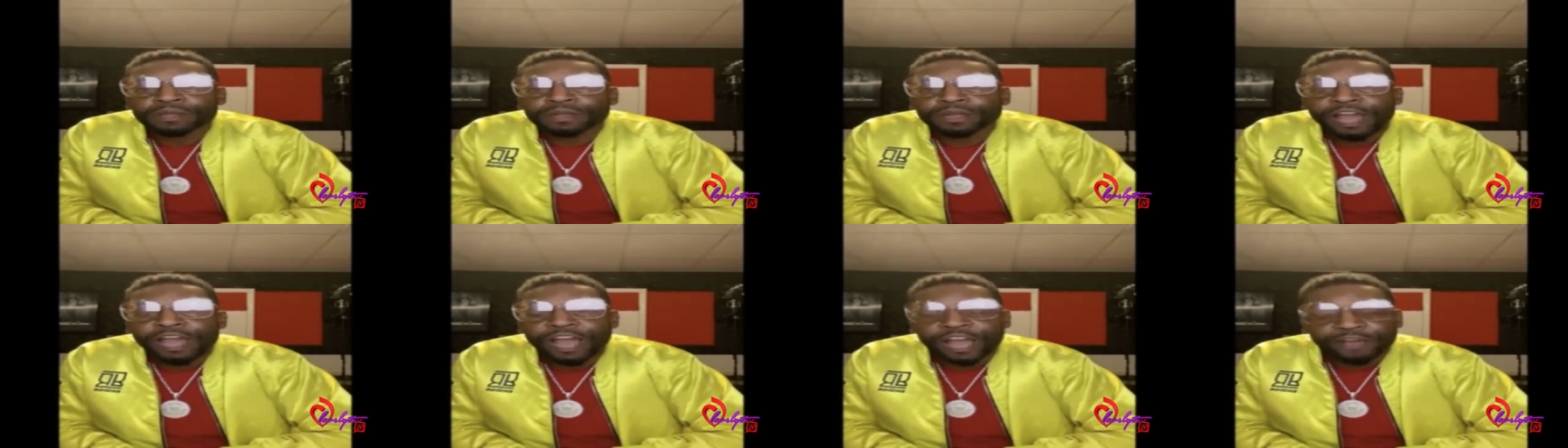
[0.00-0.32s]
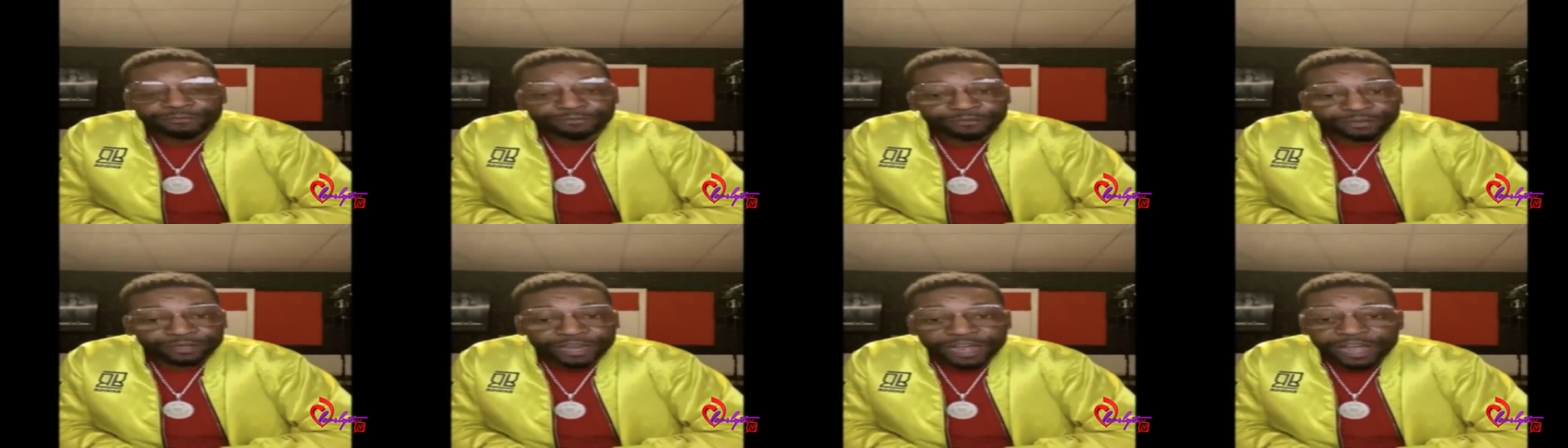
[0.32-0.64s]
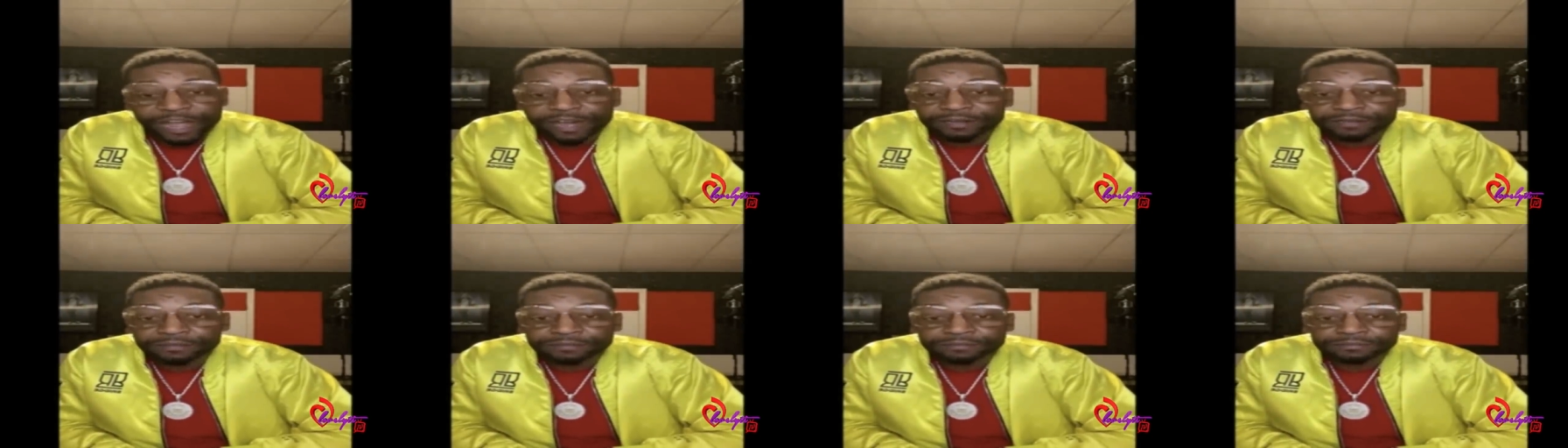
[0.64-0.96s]
After
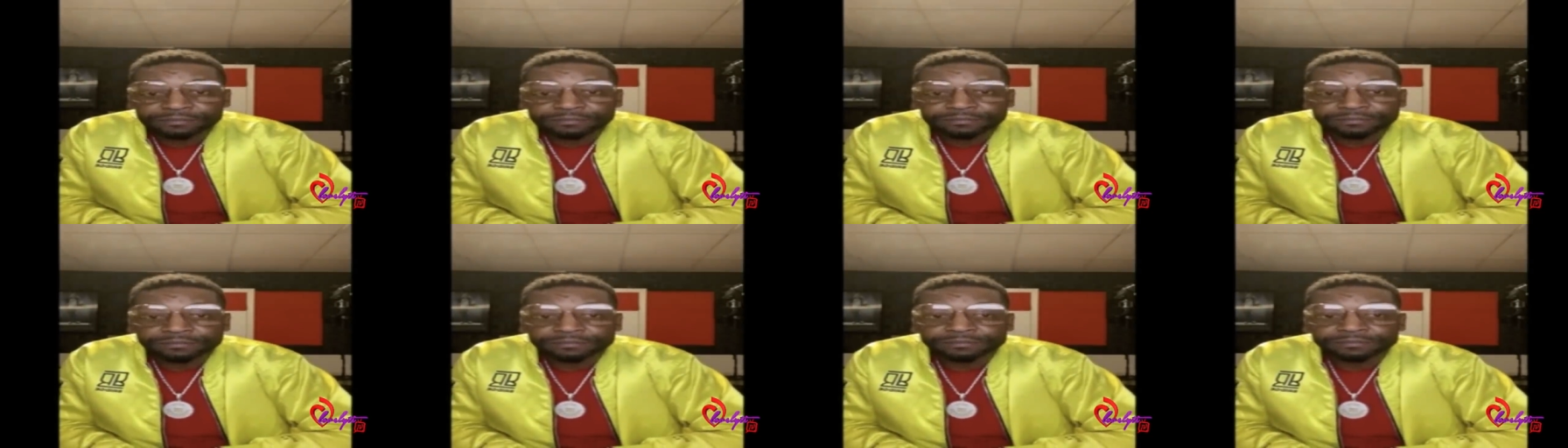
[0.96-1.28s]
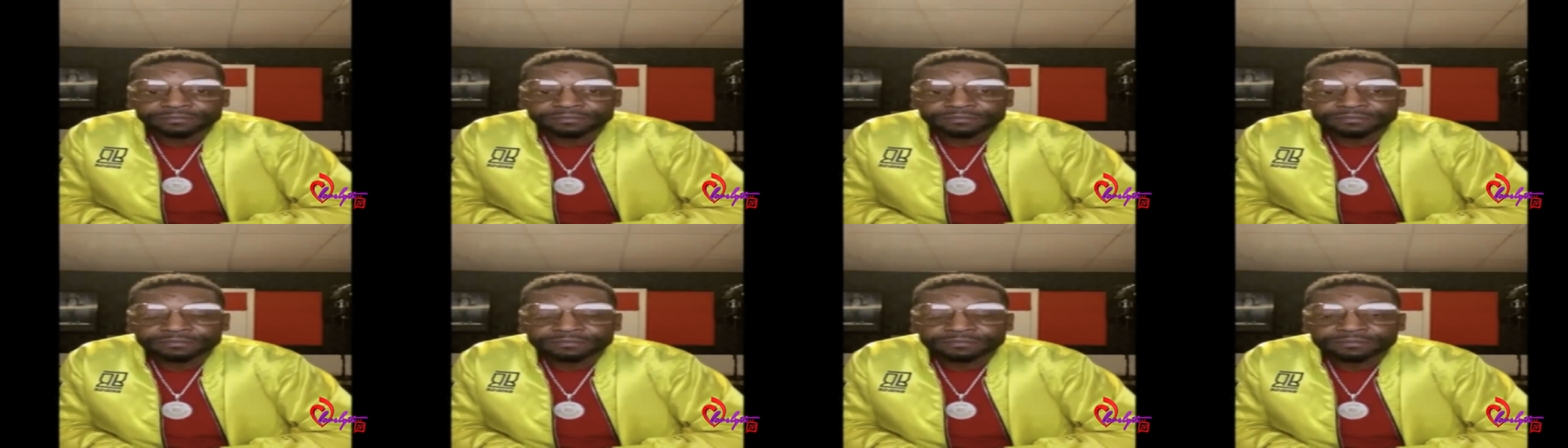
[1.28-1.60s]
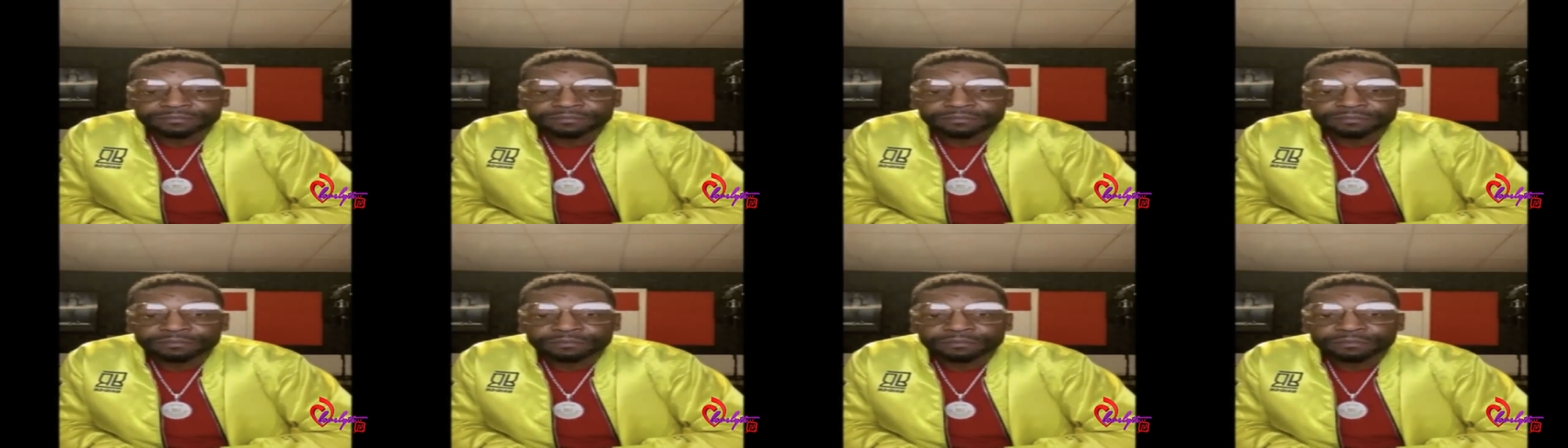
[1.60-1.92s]
that,
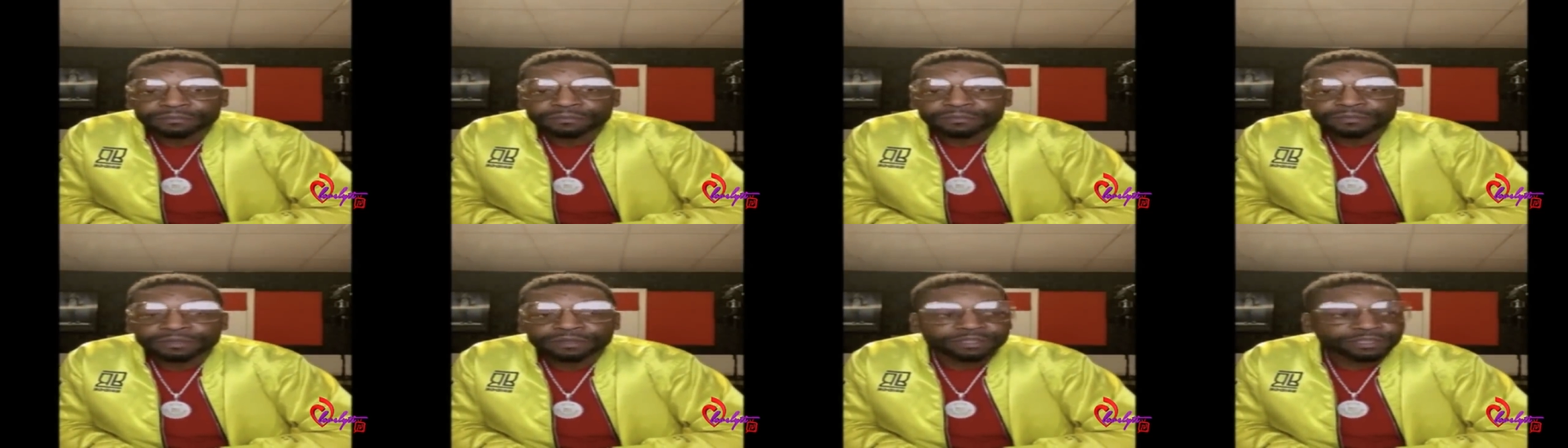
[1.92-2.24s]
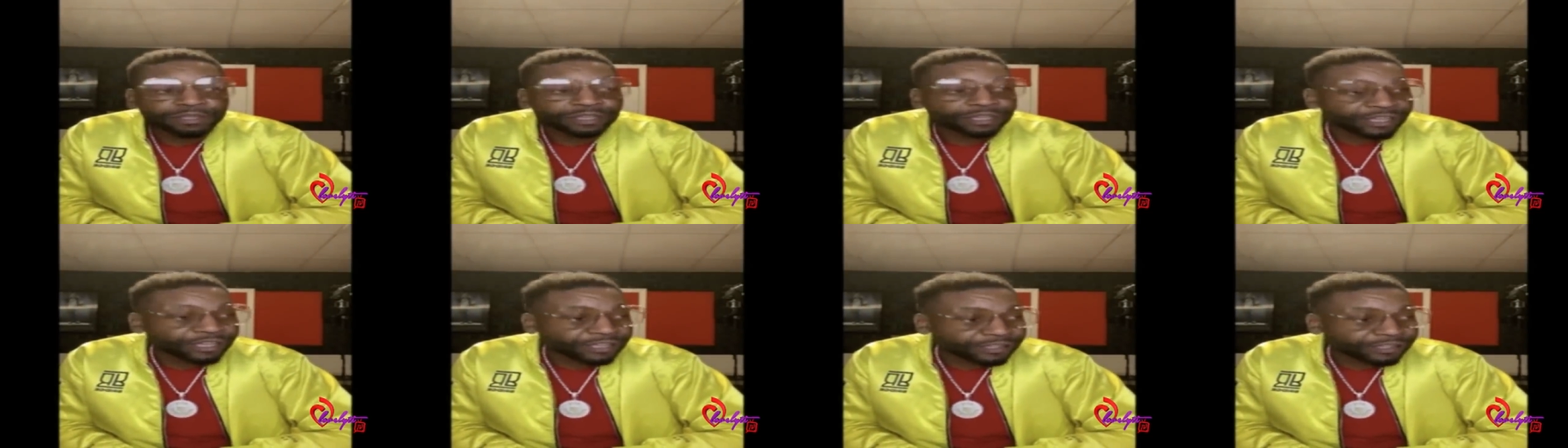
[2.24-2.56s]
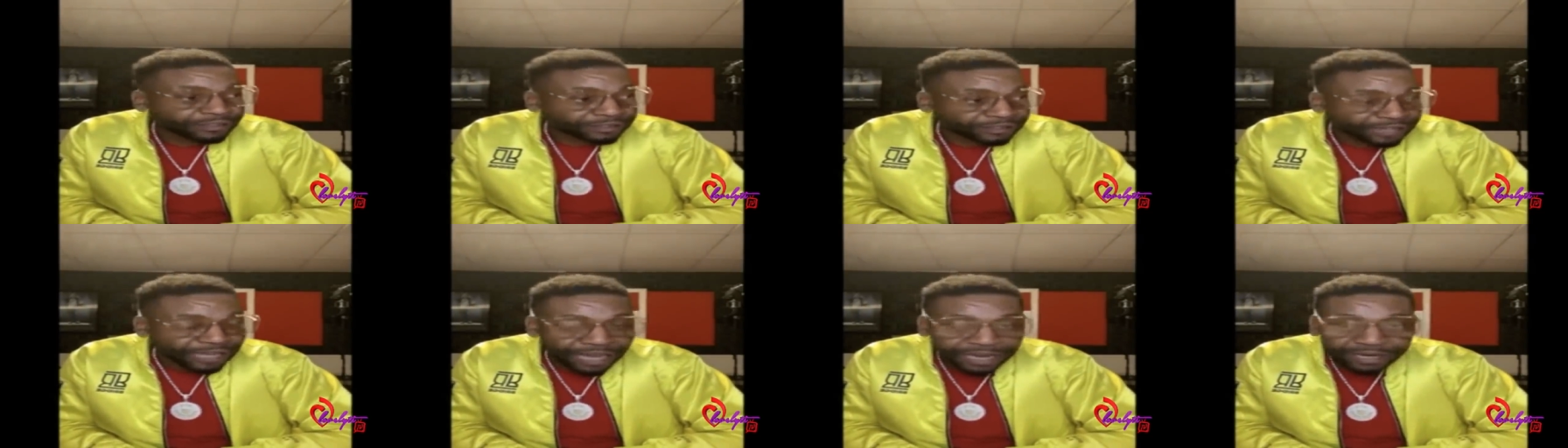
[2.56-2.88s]
the
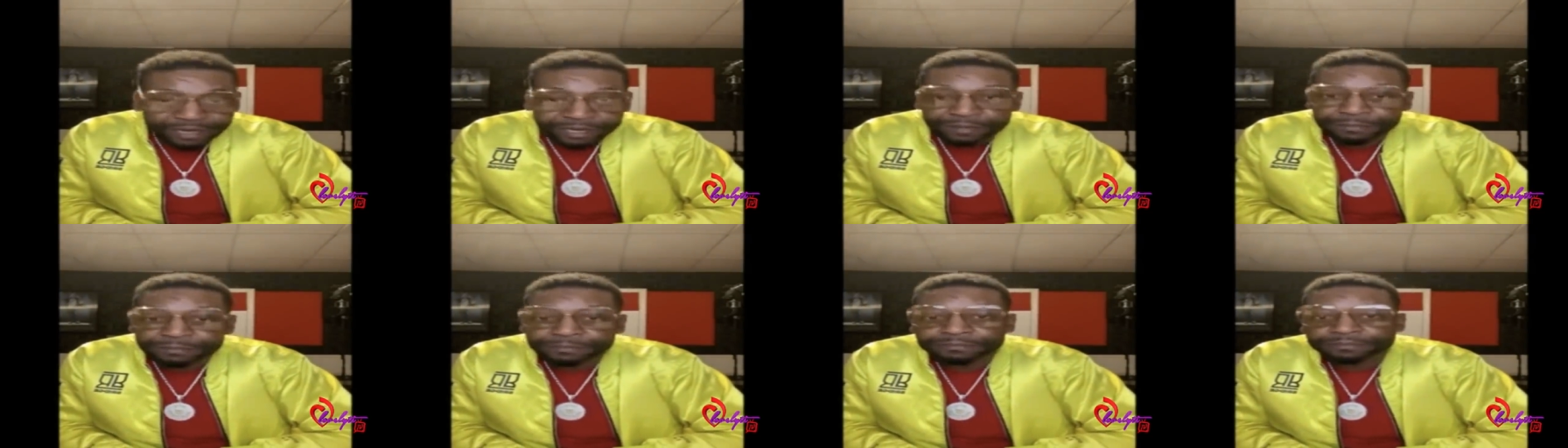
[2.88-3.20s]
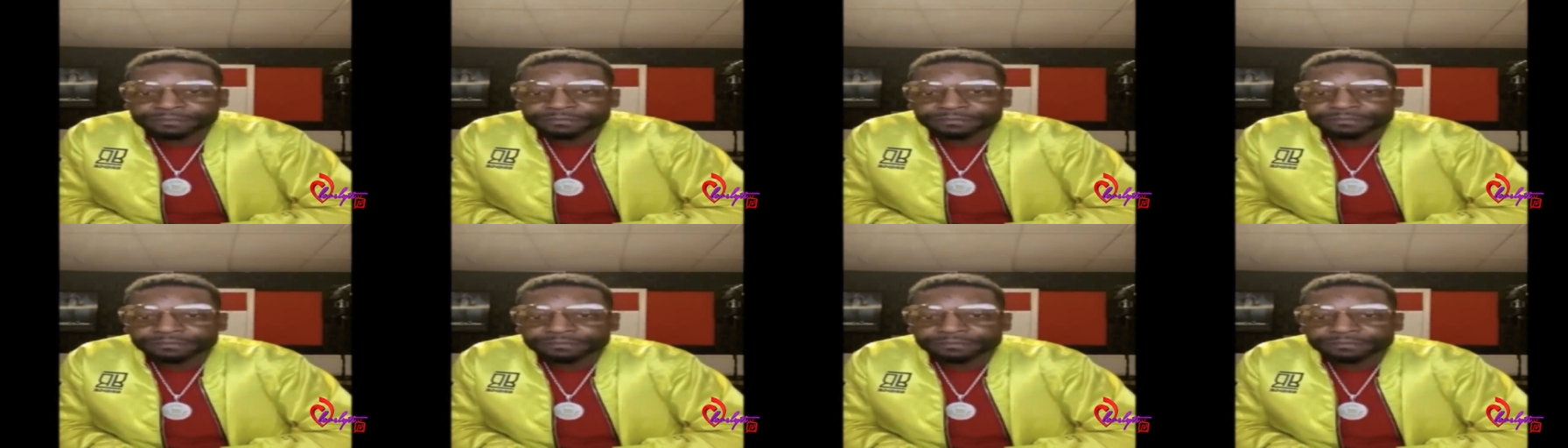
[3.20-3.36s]
kids got up.